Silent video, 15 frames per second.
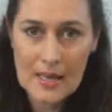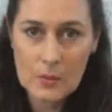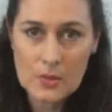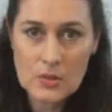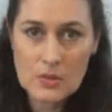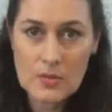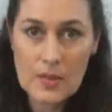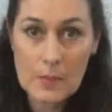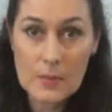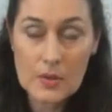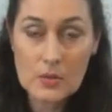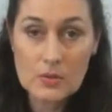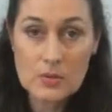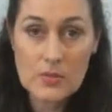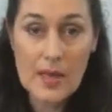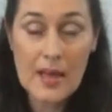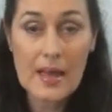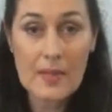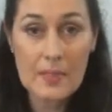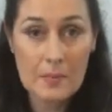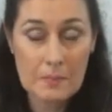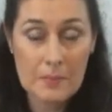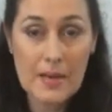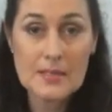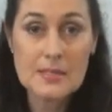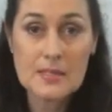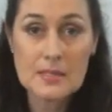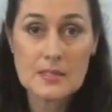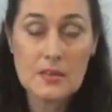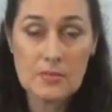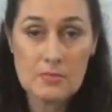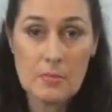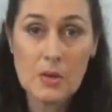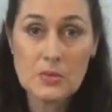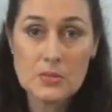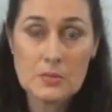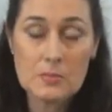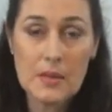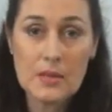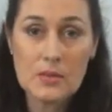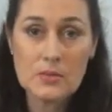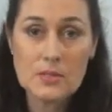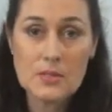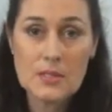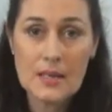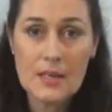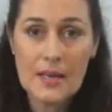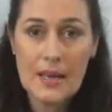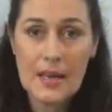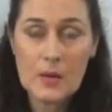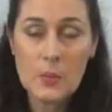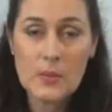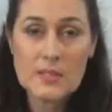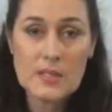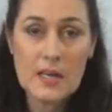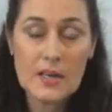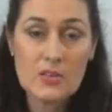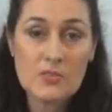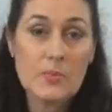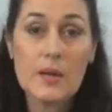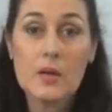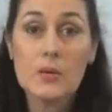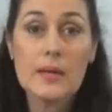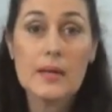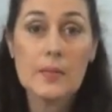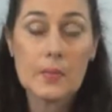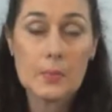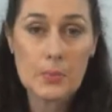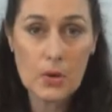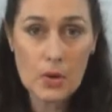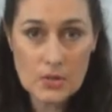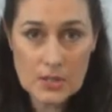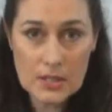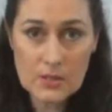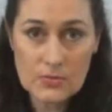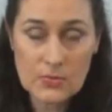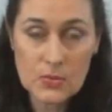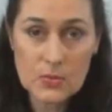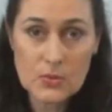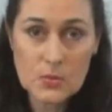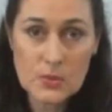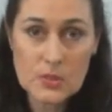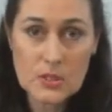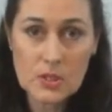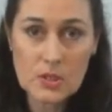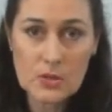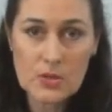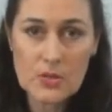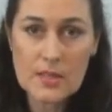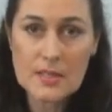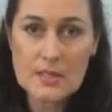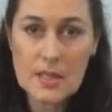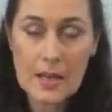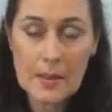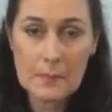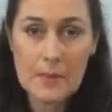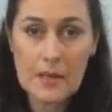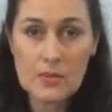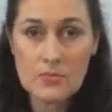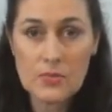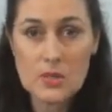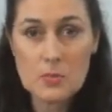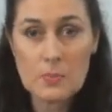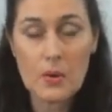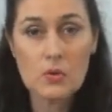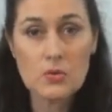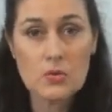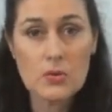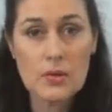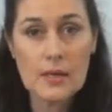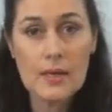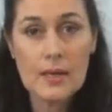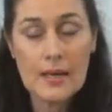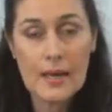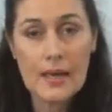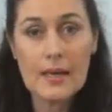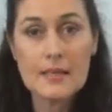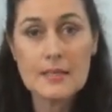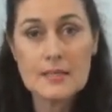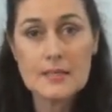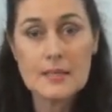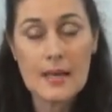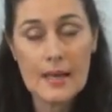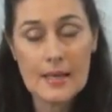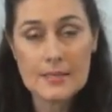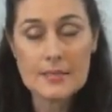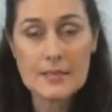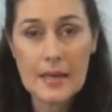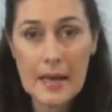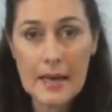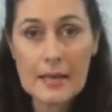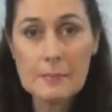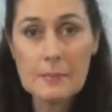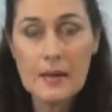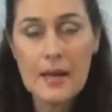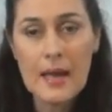and we do that because they are the basis of most meals. And we start off by looking at the protein foods, which include things like meat, fish, poultry, eggs and game,